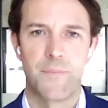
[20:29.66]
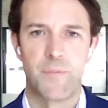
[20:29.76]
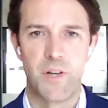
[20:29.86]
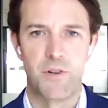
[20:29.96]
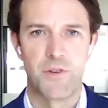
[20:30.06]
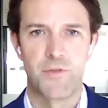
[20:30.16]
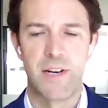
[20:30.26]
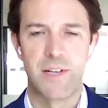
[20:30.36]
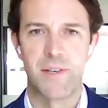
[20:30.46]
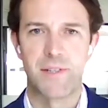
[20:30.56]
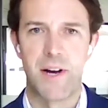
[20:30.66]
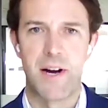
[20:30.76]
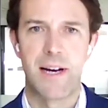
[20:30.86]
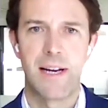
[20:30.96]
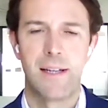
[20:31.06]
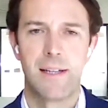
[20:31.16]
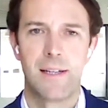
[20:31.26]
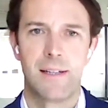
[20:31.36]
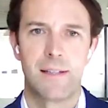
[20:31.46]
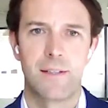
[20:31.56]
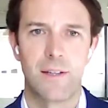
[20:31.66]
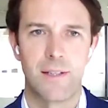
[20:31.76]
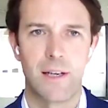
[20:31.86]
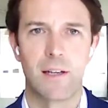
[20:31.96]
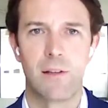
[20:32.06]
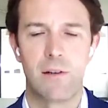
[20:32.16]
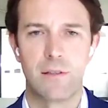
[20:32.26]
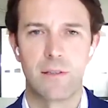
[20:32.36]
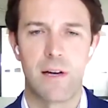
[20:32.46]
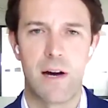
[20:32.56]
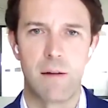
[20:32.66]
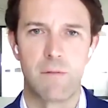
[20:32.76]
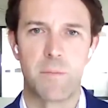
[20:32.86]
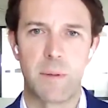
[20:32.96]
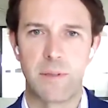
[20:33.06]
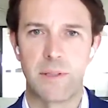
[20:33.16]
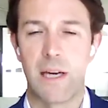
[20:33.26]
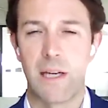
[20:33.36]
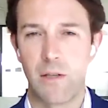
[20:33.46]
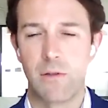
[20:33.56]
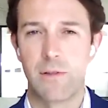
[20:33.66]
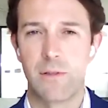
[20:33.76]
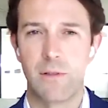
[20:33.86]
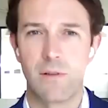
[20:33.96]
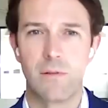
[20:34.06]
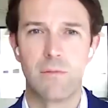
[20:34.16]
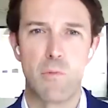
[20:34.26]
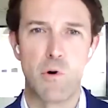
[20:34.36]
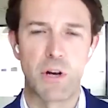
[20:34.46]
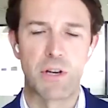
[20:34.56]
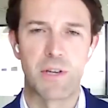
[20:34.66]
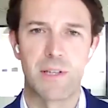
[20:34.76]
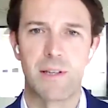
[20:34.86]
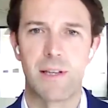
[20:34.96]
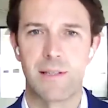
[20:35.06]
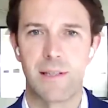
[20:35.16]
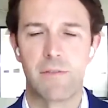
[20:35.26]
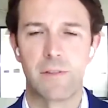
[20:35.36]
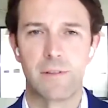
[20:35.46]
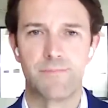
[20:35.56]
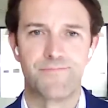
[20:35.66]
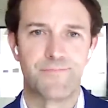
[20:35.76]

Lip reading: with interest rates this high, it's going to take a long time for people to get used to mortgages at this level.